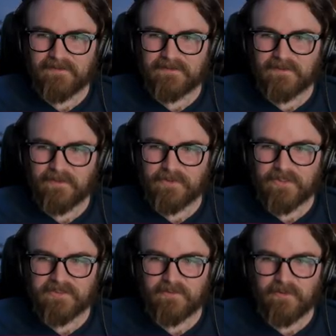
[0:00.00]
Solo
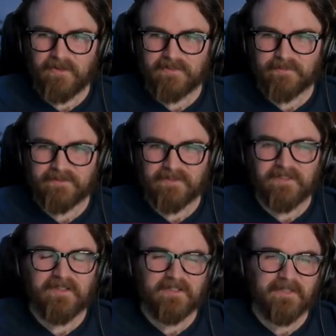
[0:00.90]
trusted will always be
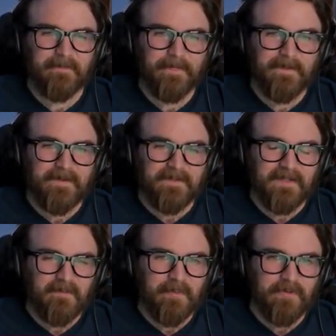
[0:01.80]
solo. Okay.
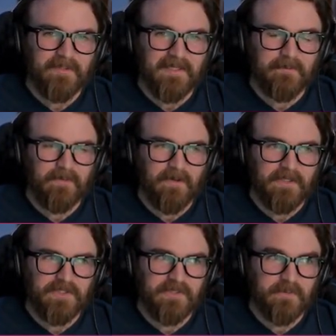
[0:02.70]
Yeah, I remember when the game
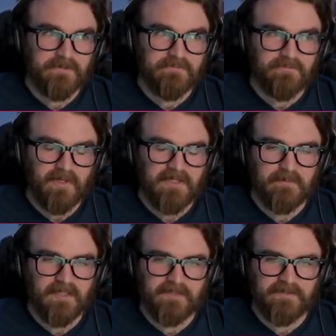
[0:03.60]
launched, it was
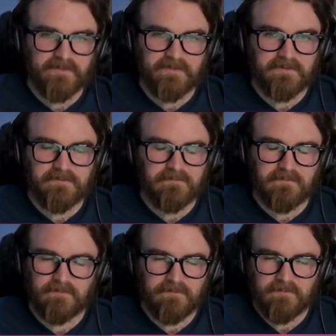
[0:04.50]
randomized. You could,
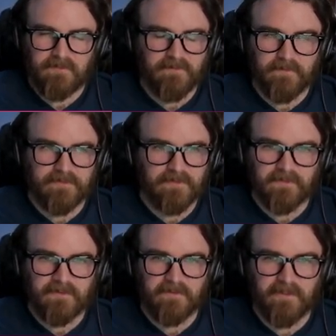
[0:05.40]
if you're
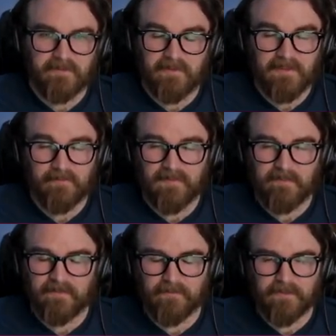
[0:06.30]
solo, like, yeah,
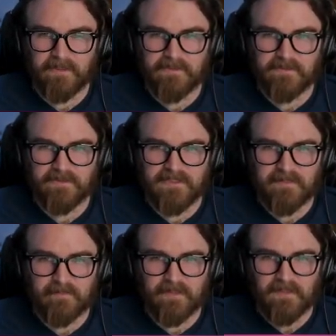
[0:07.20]
maybe you'll run into a
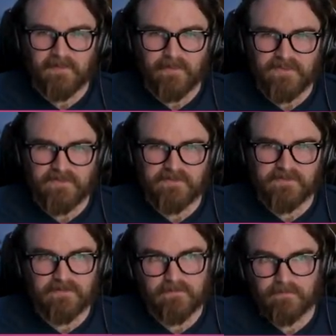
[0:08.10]
team, which
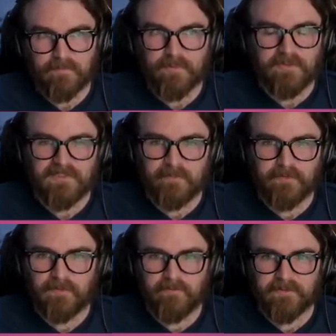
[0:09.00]
is pretty
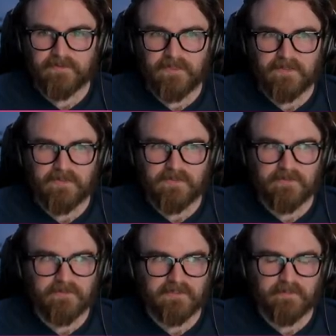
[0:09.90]
typical of the extraction
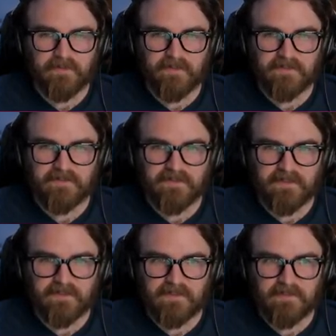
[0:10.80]
shooter experience.
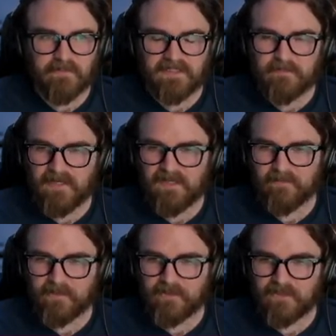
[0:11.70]
Like, it's just a mixed bag
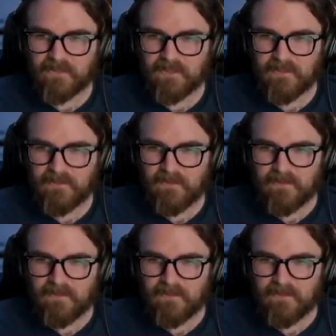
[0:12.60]
of what you're going to get.